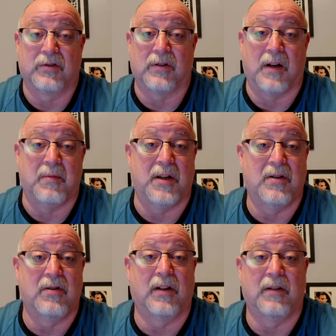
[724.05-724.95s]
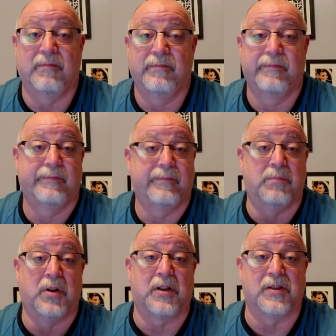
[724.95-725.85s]
So I mean, you can
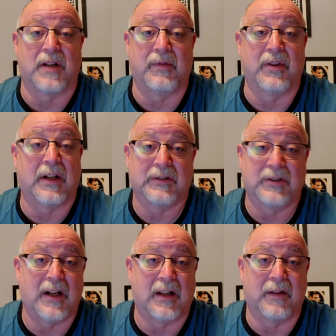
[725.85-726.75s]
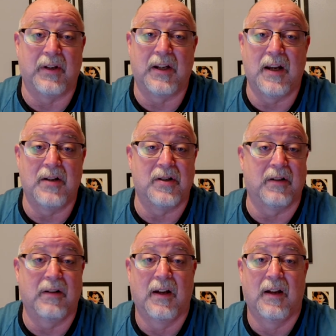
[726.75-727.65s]
book a $7,000
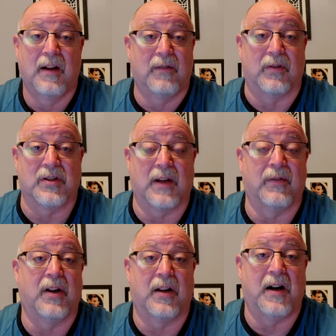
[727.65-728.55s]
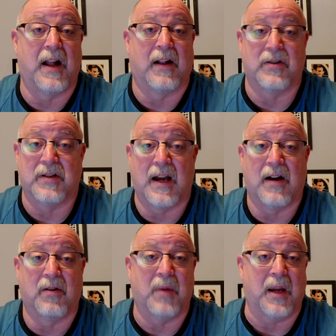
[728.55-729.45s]
vacation for $700
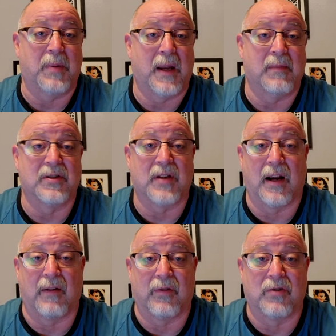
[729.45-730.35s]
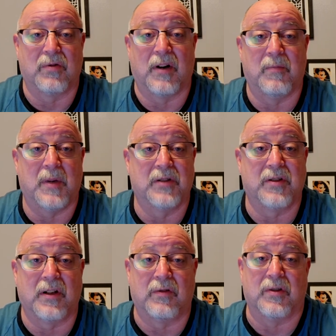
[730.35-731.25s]
down, make payments on it for 12
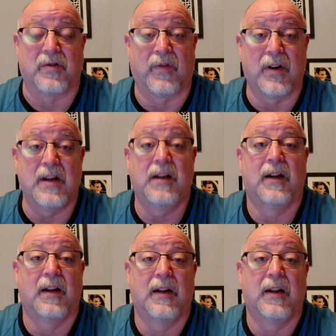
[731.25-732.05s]
months interest free,